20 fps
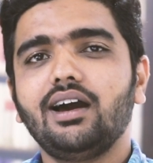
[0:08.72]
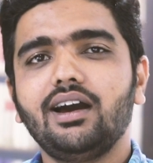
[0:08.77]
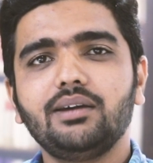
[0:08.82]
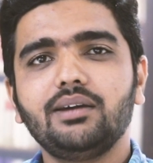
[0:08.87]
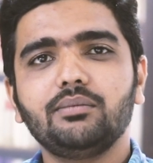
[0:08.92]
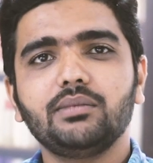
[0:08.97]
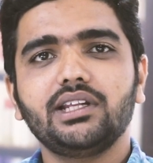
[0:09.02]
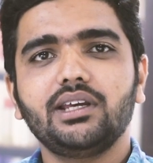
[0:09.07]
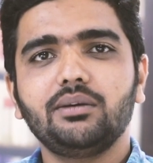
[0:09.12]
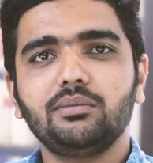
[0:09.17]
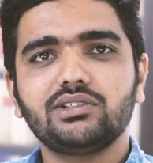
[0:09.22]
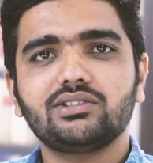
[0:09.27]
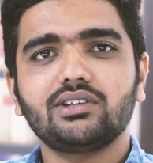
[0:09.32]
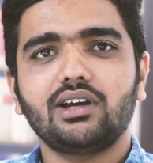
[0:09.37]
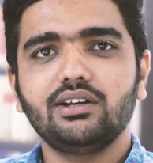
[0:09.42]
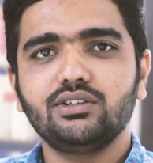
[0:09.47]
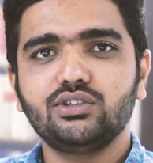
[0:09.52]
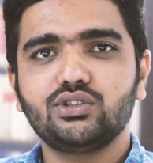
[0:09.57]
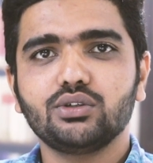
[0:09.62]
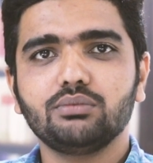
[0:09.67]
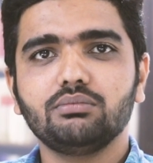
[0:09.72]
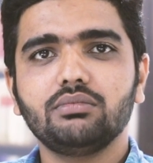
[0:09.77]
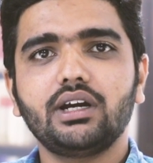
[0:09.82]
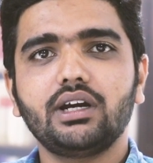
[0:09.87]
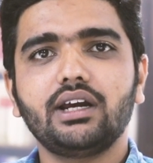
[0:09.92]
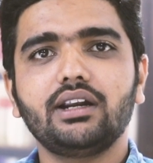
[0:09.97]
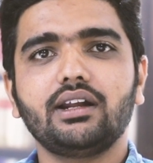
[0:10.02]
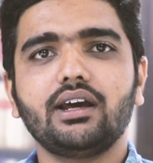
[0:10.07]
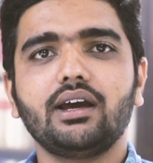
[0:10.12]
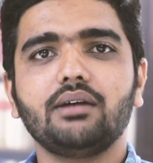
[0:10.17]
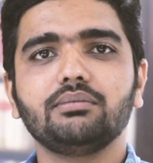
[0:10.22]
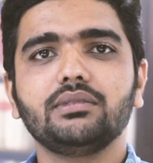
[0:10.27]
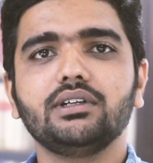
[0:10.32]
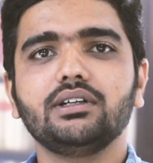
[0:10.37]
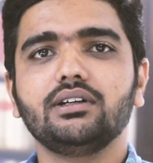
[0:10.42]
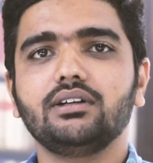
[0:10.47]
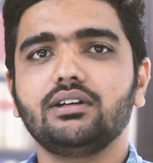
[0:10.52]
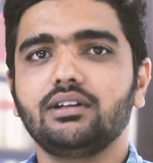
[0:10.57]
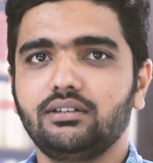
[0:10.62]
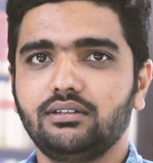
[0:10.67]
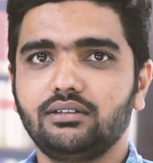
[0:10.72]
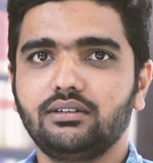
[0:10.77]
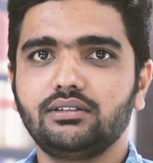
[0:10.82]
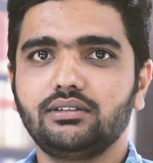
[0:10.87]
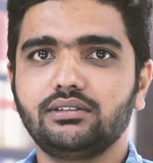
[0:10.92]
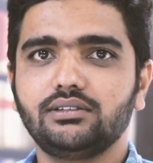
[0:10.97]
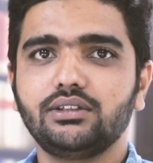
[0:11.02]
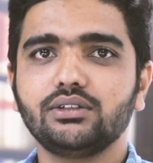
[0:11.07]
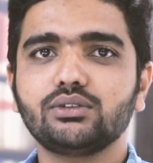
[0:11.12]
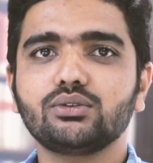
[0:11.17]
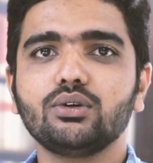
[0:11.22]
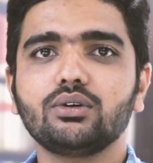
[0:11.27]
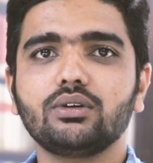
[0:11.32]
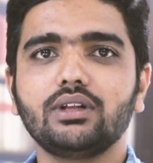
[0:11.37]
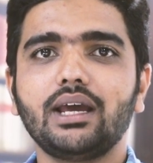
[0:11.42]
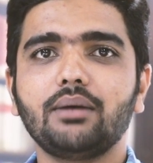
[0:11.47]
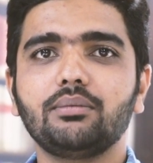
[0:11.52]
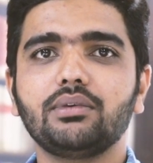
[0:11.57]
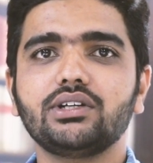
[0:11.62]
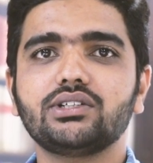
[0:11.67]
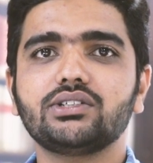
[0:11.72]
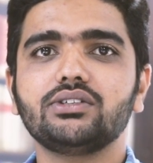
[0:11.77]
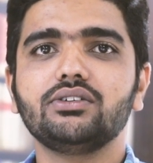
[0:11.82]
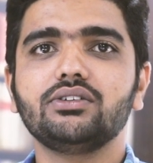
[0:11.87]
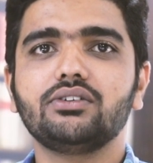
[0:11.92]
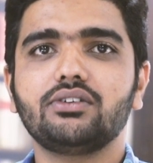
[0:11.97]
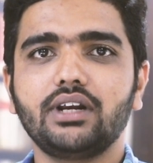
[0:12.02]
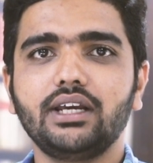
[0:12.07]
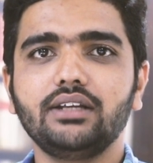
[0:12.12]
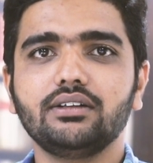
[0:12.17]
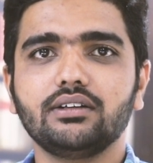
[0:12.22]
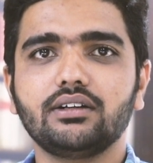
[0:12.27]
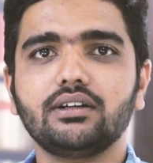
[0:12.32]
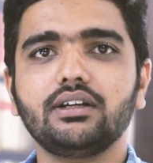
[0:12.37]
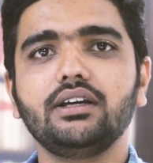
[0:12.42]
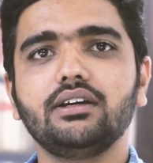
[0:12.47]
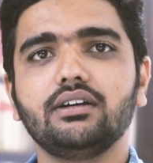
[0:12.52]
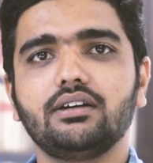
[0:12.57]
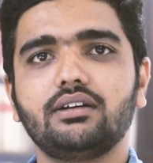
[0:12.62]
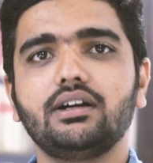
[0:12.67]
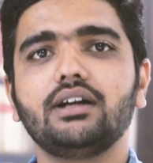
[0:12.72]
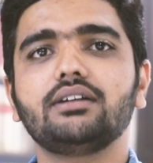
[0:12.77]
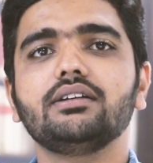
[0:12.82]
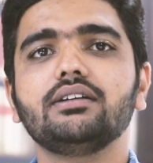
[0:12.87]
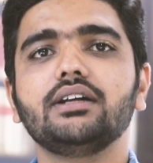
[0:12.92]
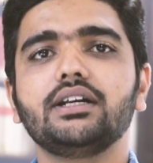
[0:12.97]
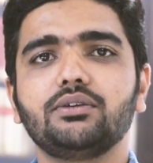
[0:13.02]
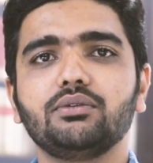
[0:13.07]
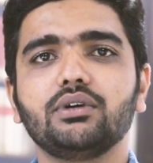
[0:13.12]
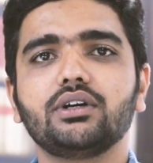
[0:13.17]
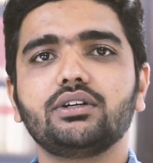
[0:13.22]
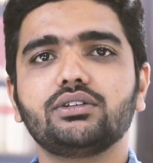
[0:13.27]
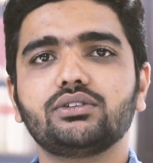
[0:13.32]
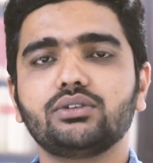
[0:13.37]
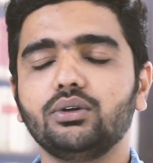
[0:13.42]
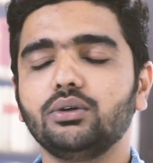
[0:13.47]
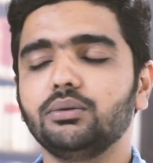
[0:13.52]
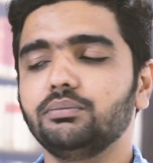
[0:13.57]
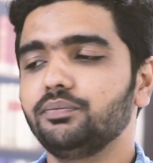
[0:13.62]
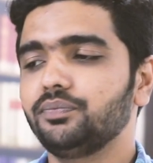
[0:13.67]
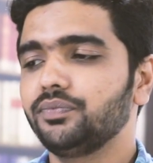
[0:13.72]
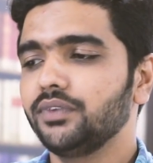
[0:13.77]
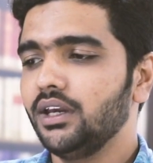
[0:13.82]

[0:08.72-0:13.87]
Hi, my name is Anjum and I'm the Cisco Collaboration Trainer here at Networkers Home.